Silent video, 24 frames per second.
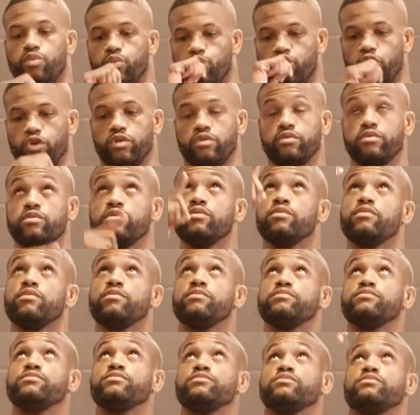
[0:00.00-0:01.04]
I mean, obviously, you
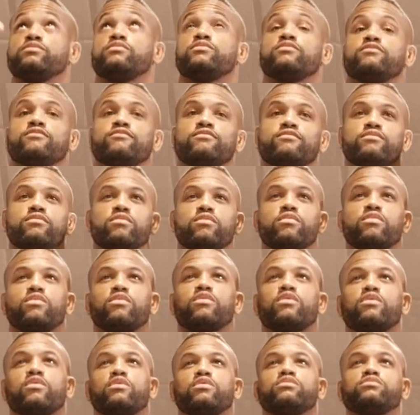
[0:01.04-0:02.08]
want to look at your
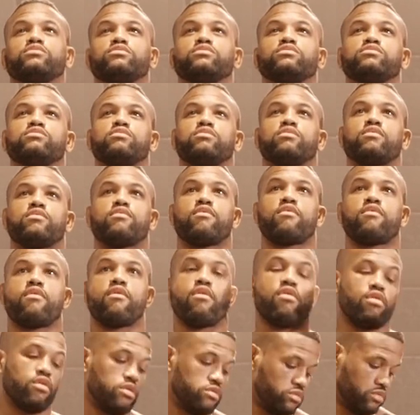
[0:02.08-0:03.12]
opponent and
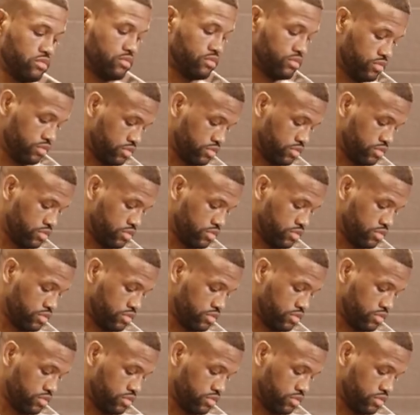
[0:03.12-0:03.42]
see, you know,